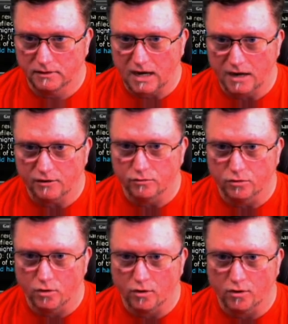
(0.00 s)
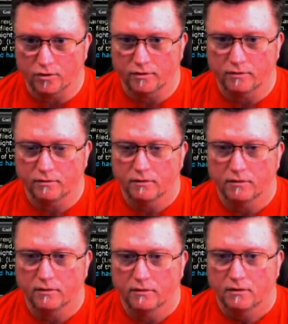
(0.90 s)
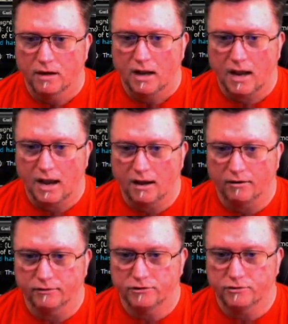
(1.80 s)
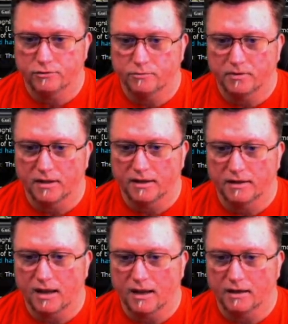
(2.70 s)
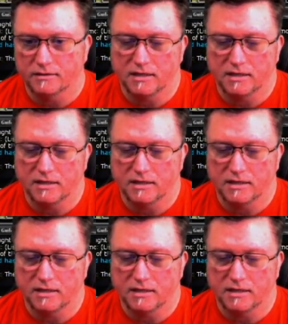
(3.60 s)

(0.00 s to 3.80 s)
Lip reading: kind of learn how to play as